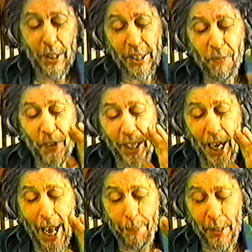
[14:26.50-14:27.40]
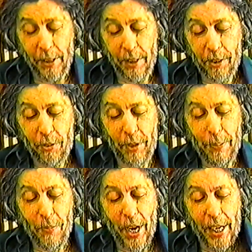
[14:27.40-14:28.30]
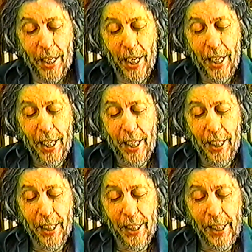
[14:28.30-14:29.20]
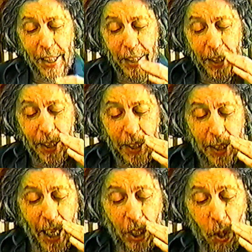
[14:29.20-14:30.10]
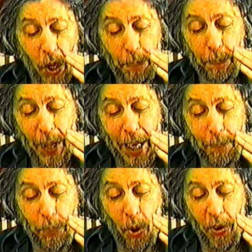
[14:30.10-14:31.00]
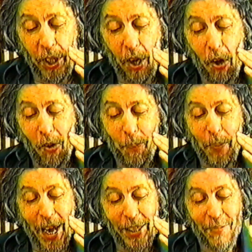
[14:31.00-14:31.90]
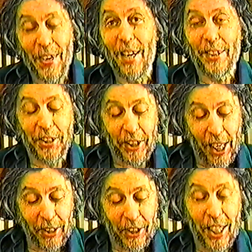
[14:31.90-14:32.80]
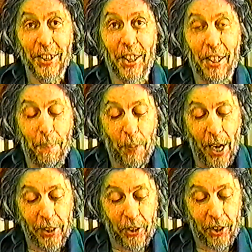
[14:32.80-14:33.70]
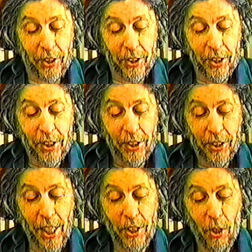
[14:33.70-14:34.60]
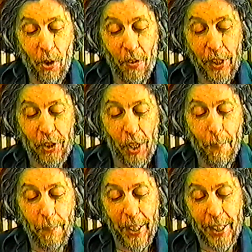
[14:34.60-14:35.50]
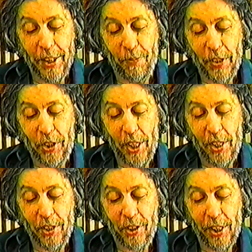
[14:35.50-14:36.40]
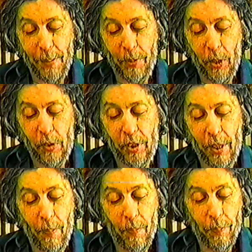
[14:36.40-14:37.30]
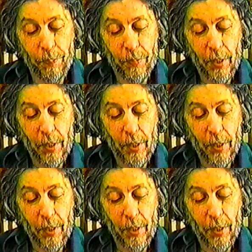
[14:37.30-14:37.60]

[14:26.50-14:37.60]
"What the fuck happened?" screamed Red. "They caught Ben pouring a whole bottle of Alka-Seltzer into the punch," said Yuri, jumping as Virginia Slim goosed him.